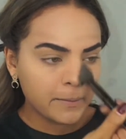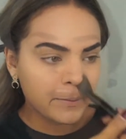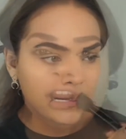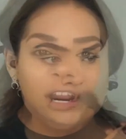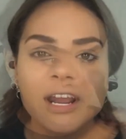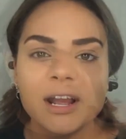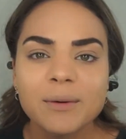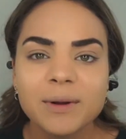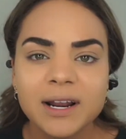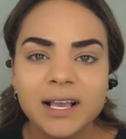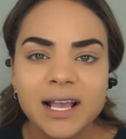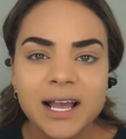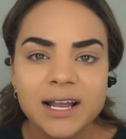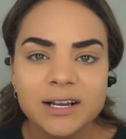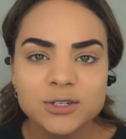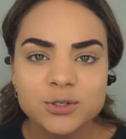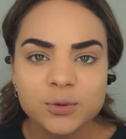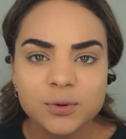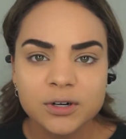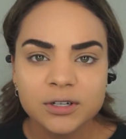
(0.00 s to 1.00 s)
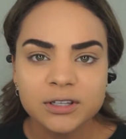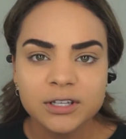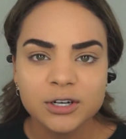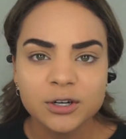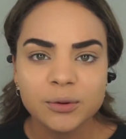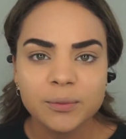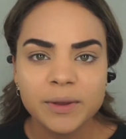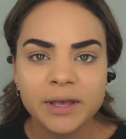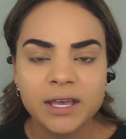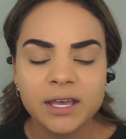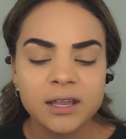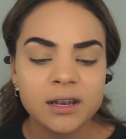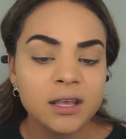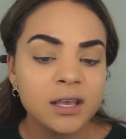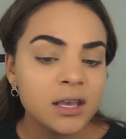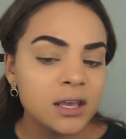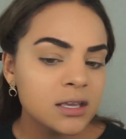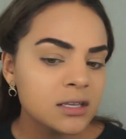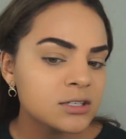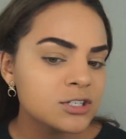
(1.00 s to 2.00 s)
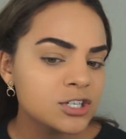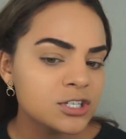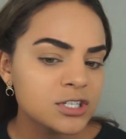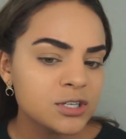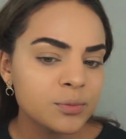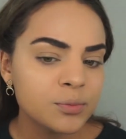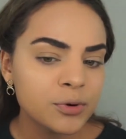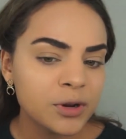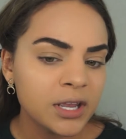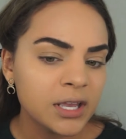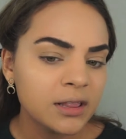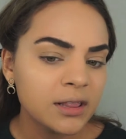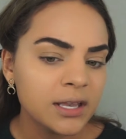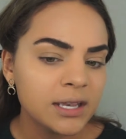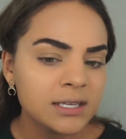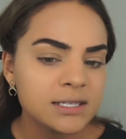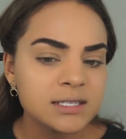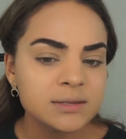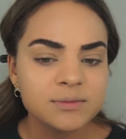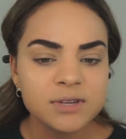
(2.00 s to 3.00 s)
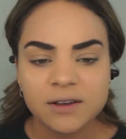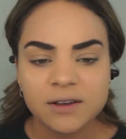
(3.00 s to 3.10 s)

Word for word: All right, I wanna contour a little bit. just to bring like some